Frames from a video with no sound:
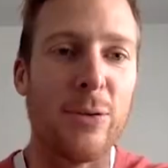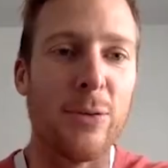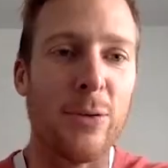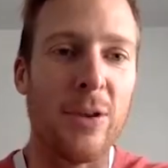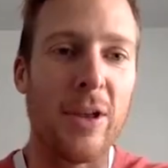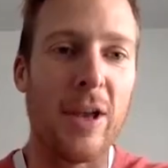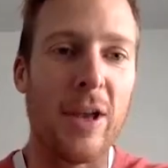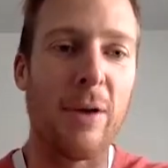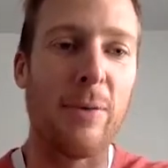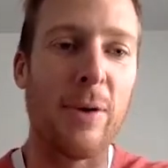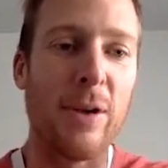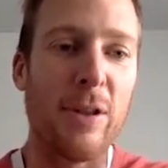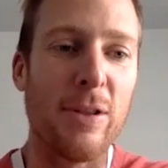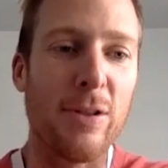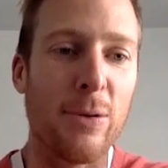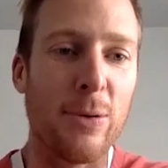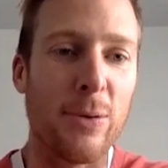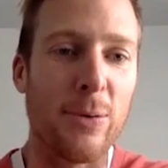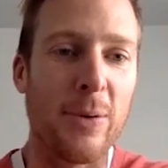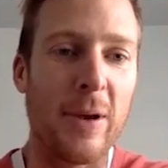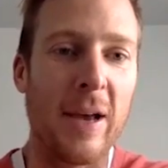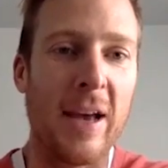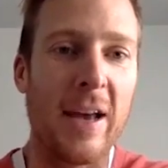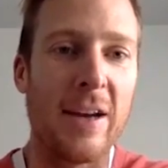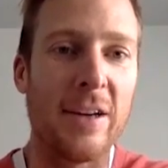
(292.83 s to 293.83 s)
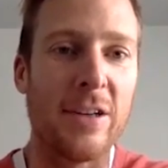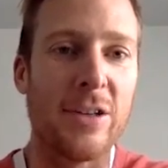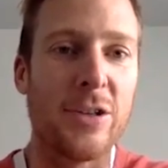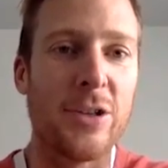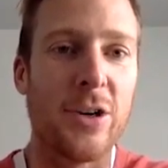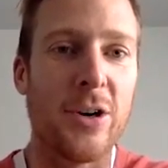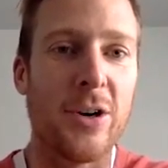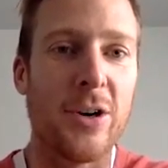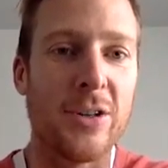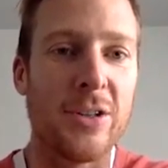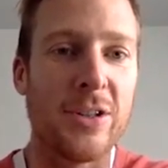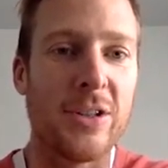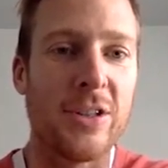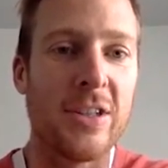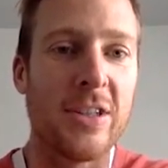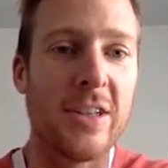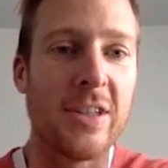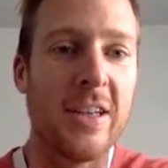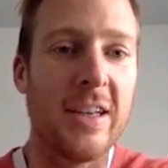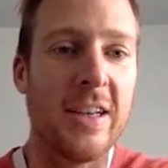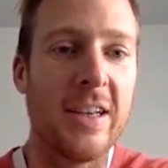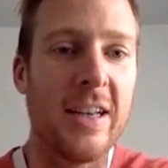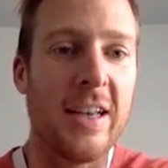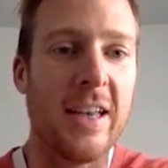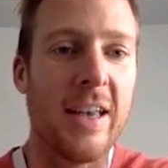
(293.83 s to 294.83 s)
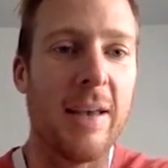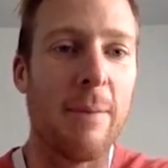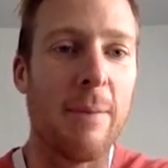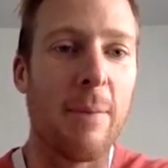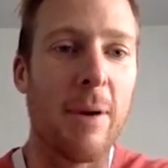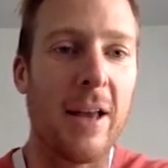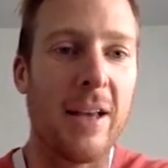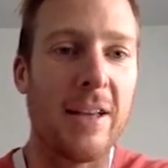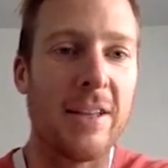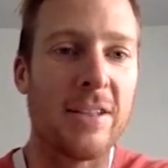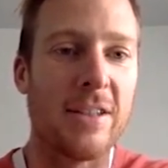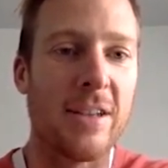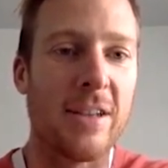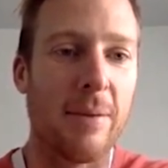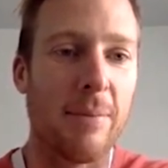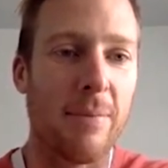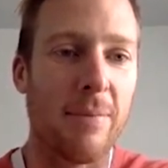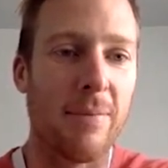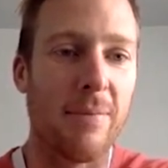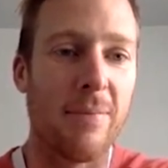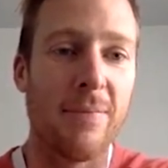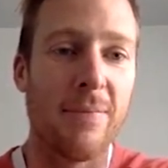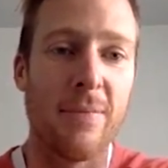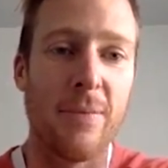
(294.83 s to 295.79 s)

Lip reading: there, we thought we had a chance. He played some